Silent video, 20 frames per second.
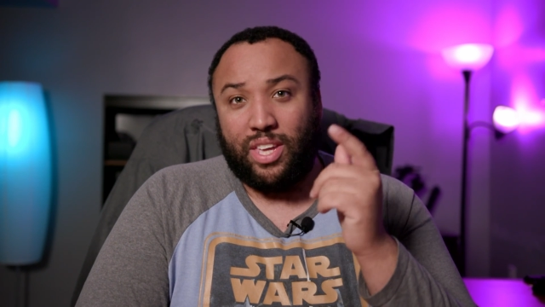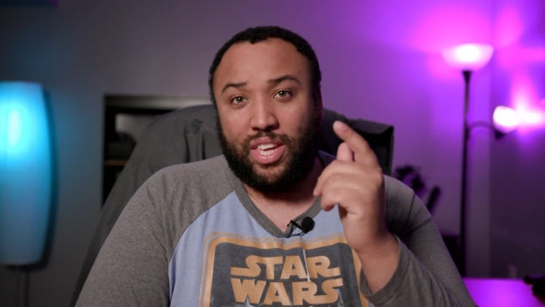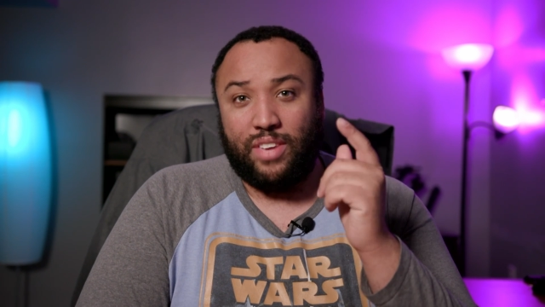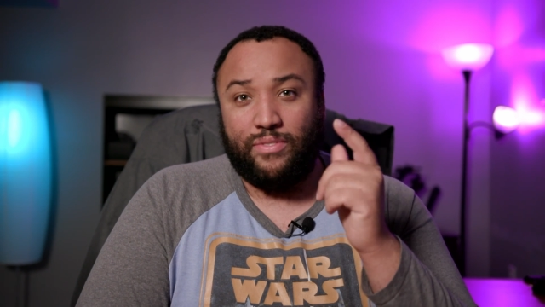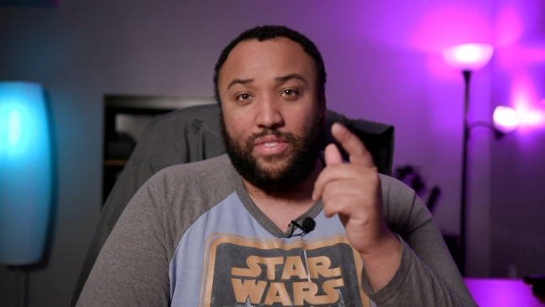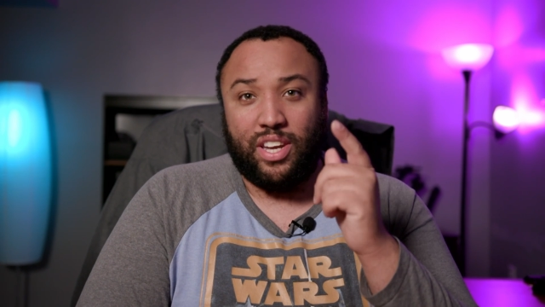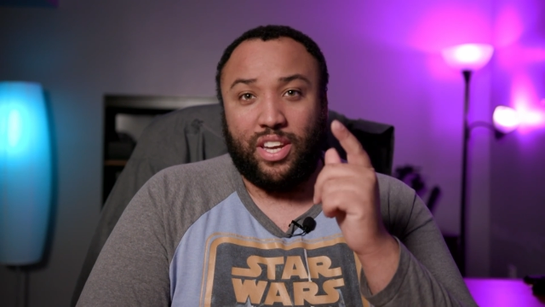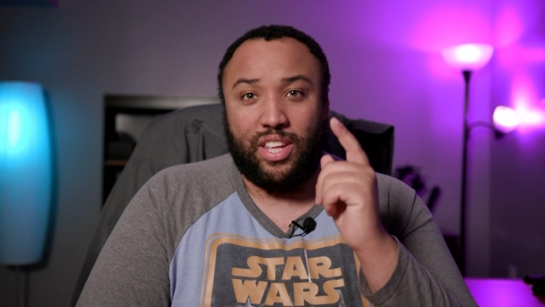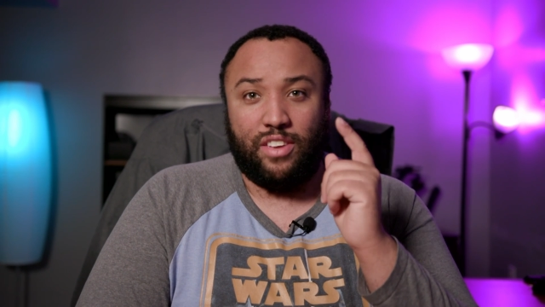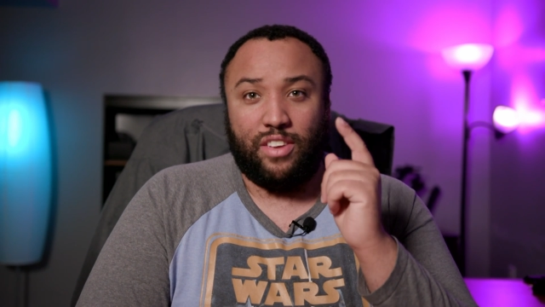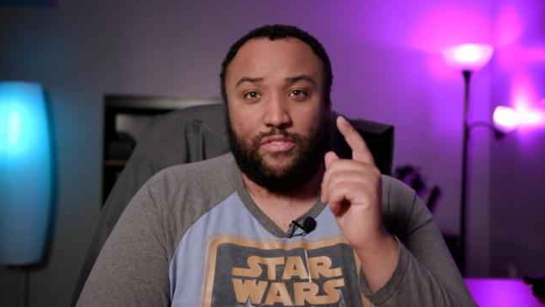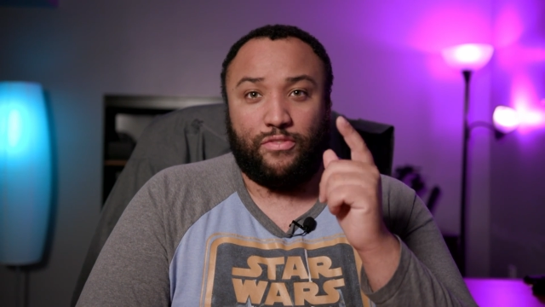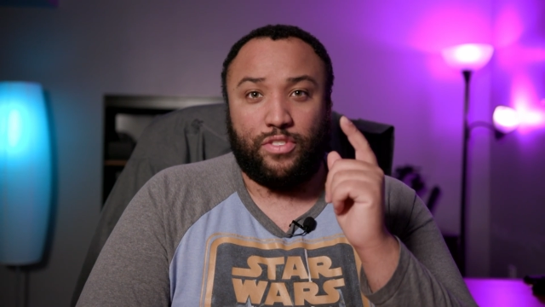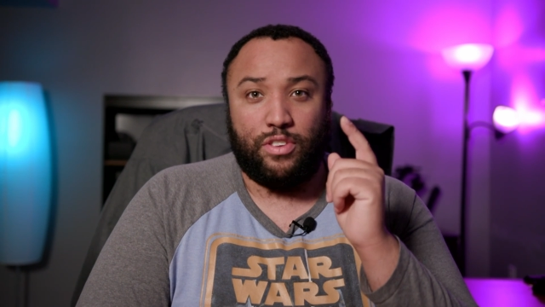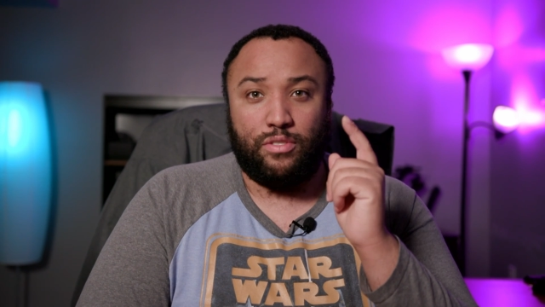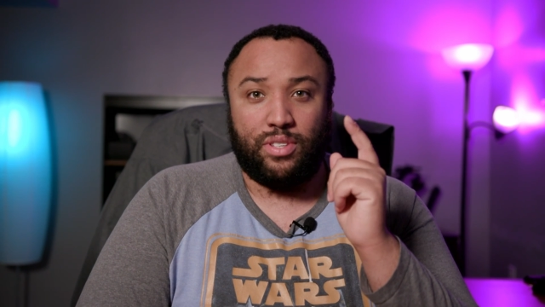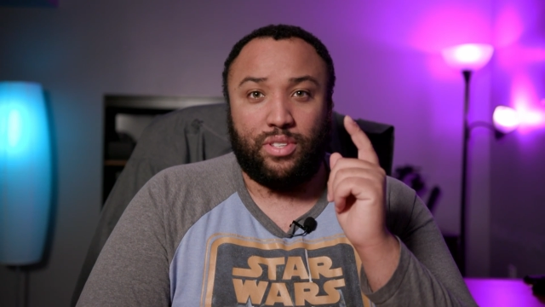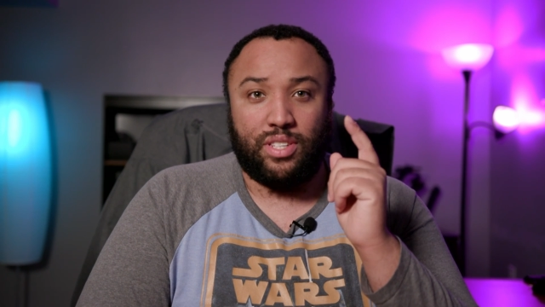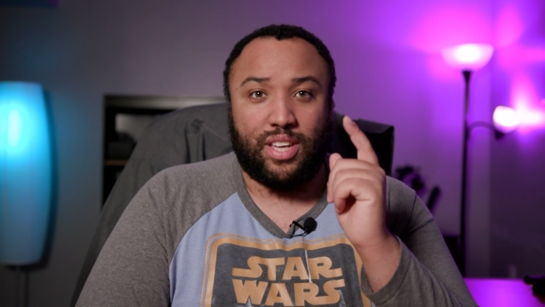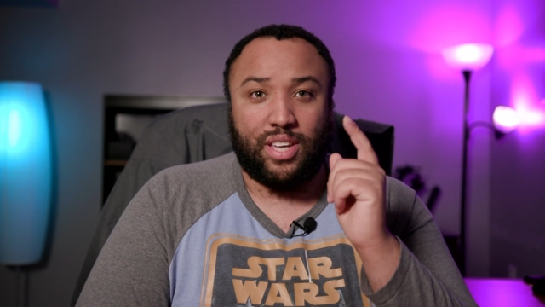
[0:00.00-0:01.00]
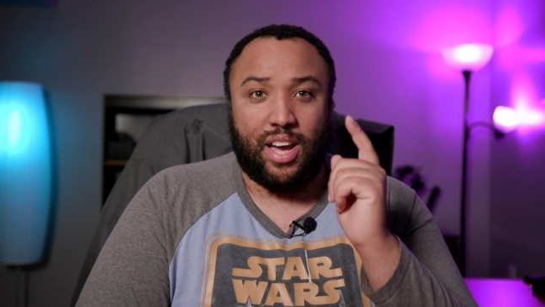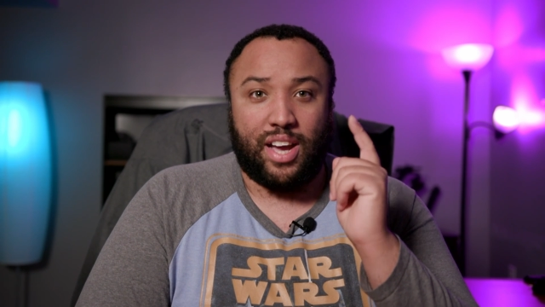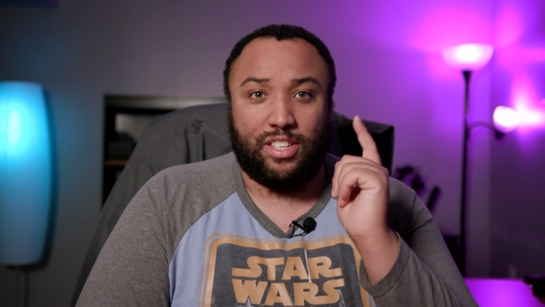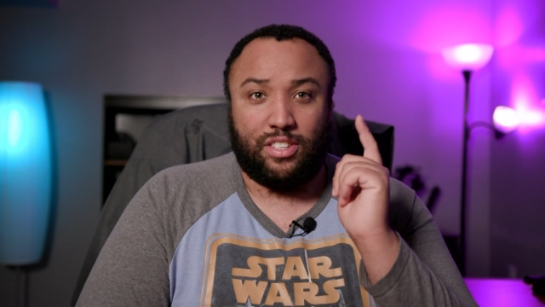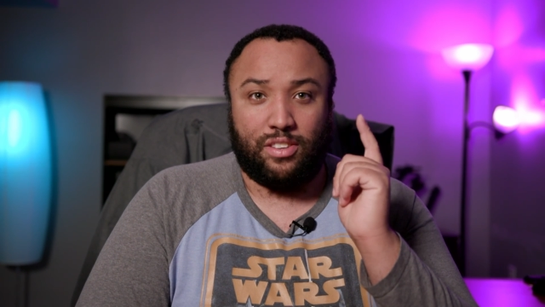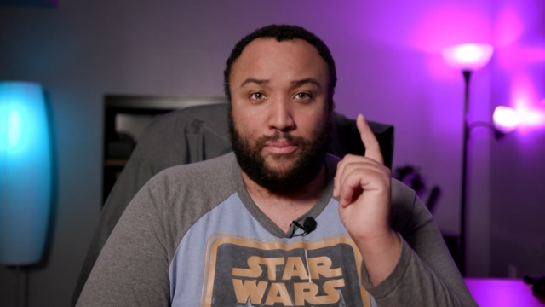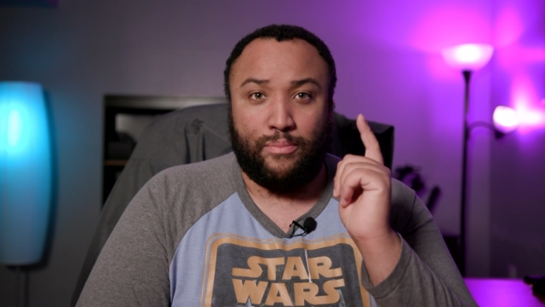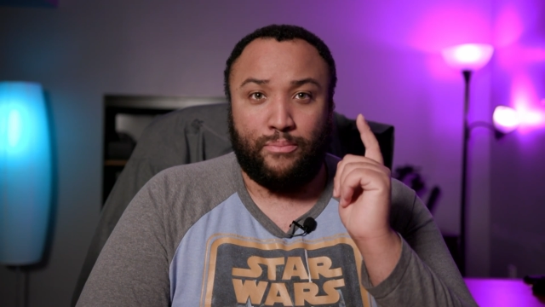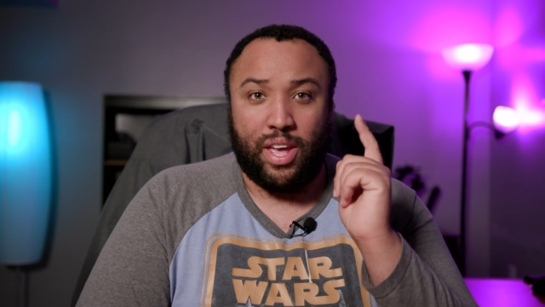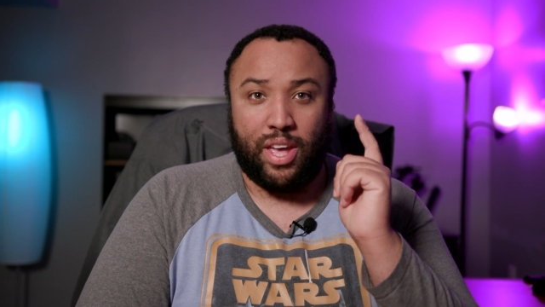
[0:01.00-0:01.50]
even if you decide
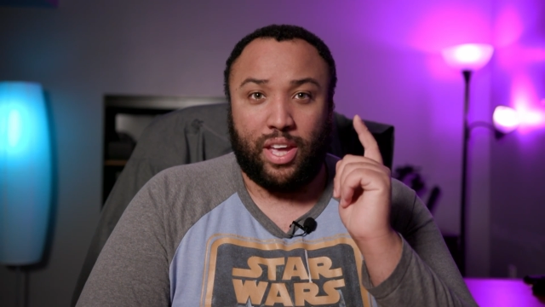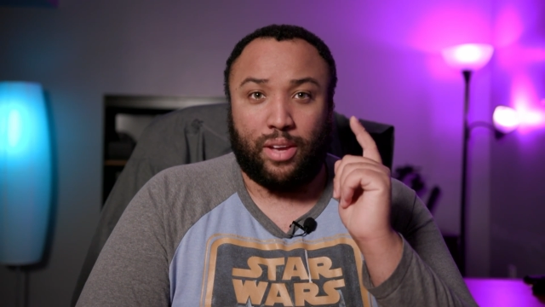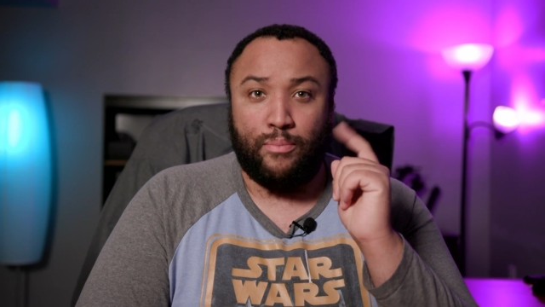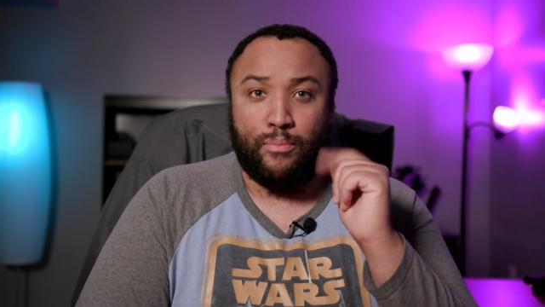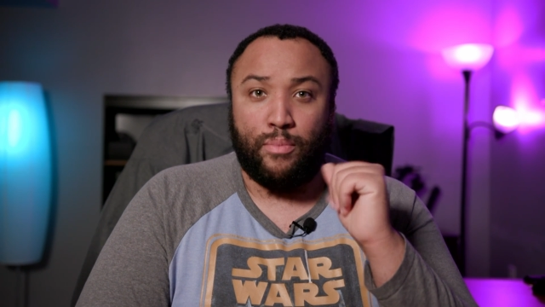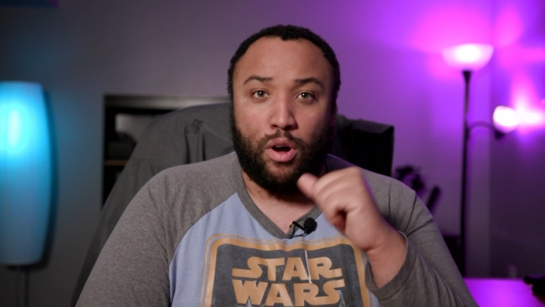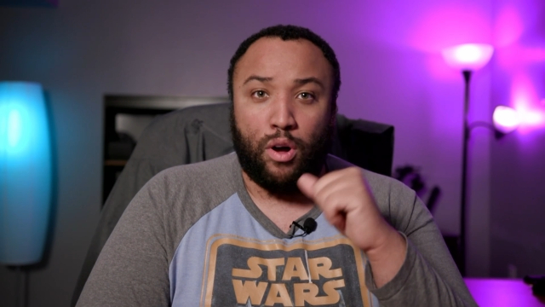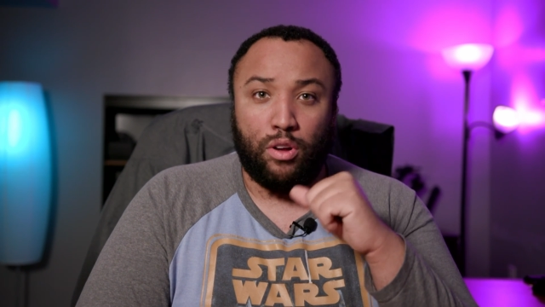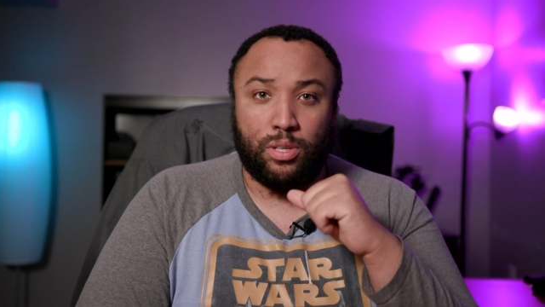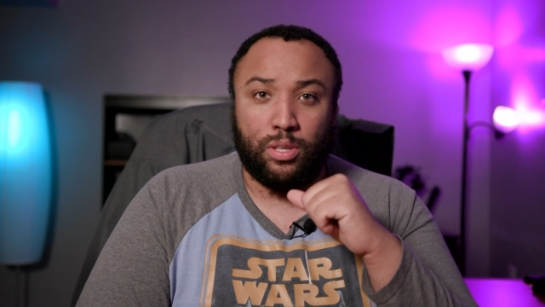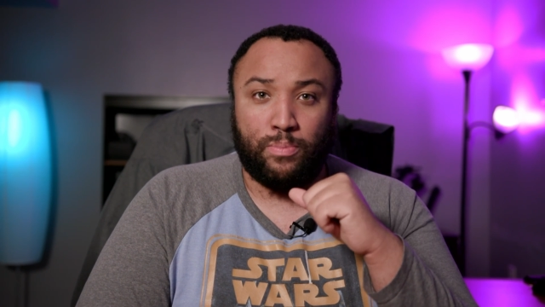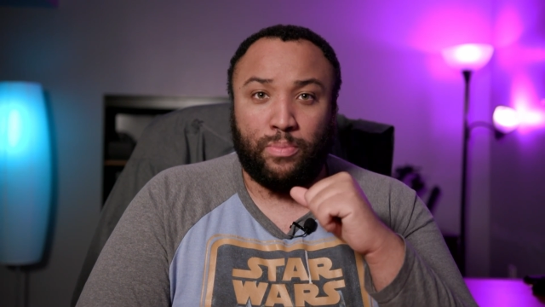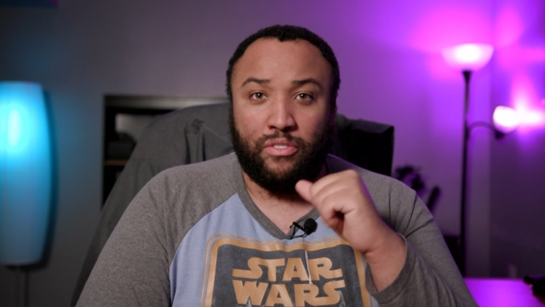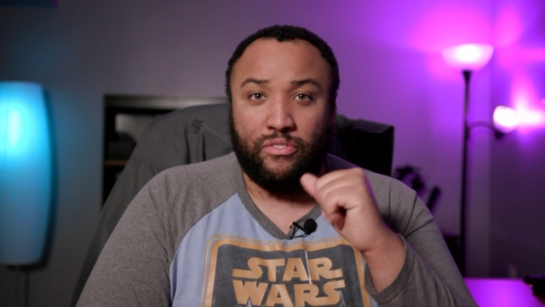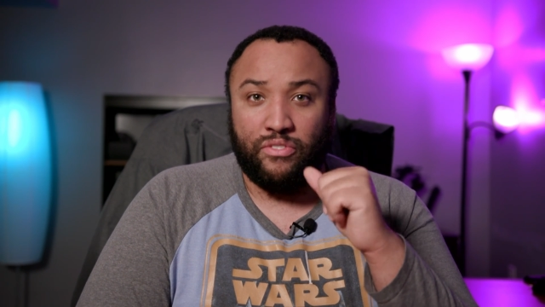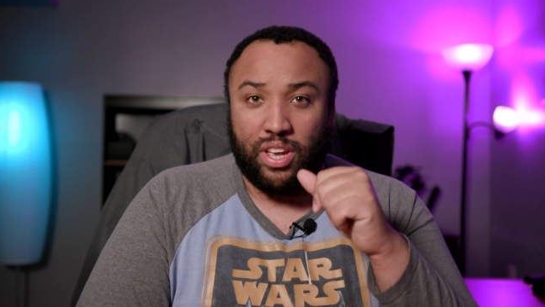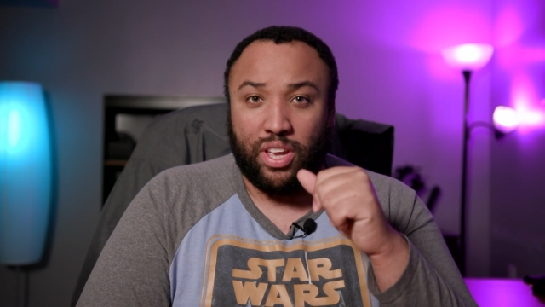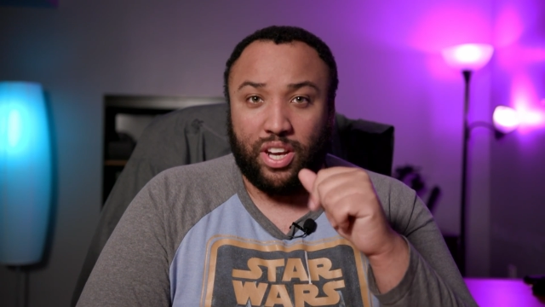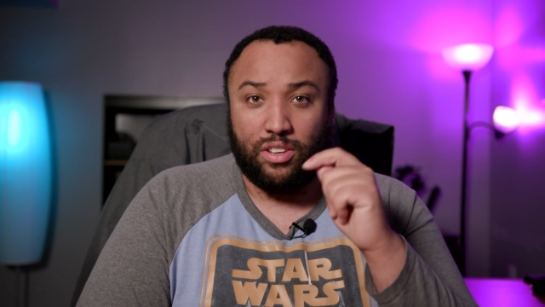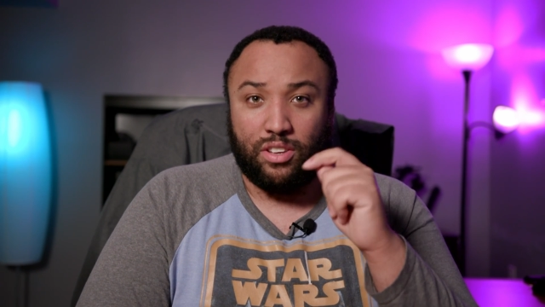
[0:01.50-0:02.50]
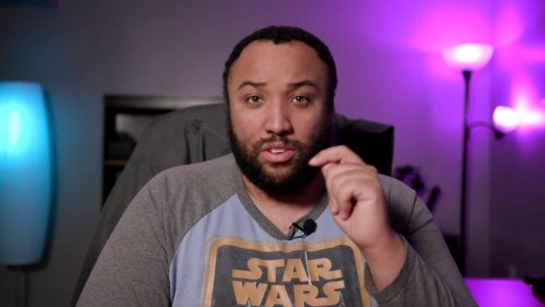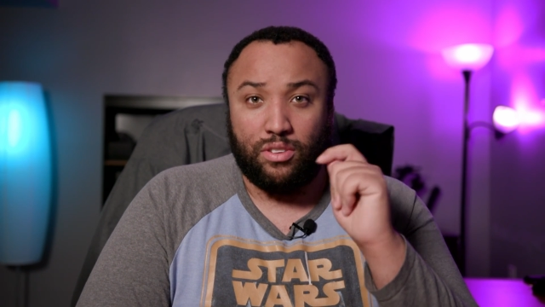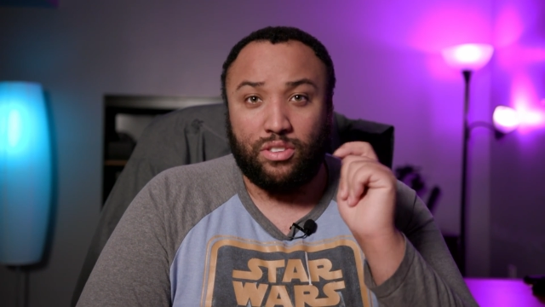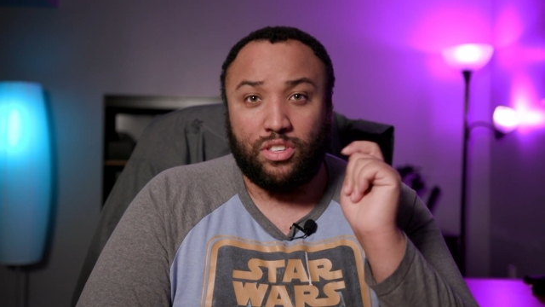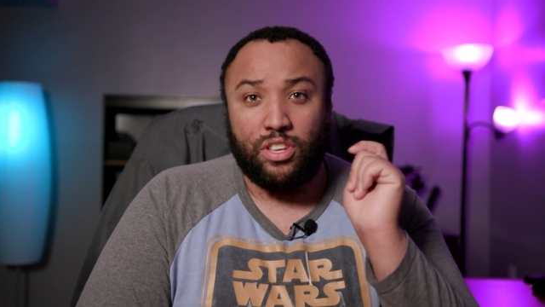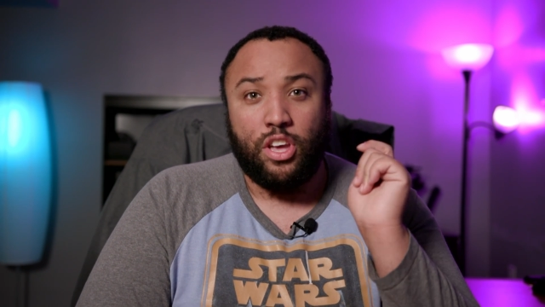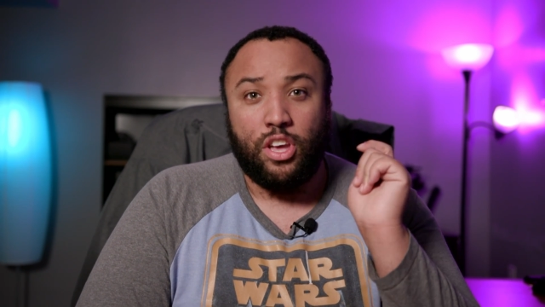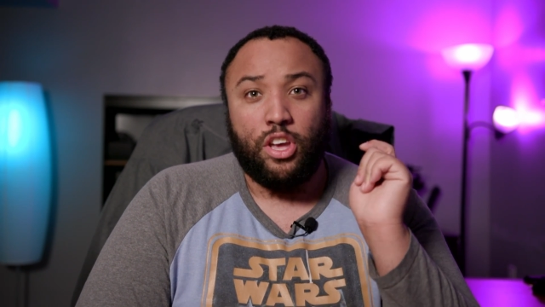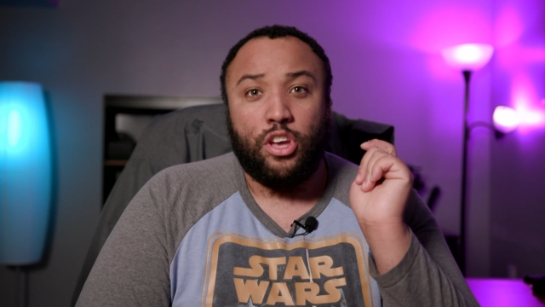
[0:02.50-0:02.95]
to make multiple videos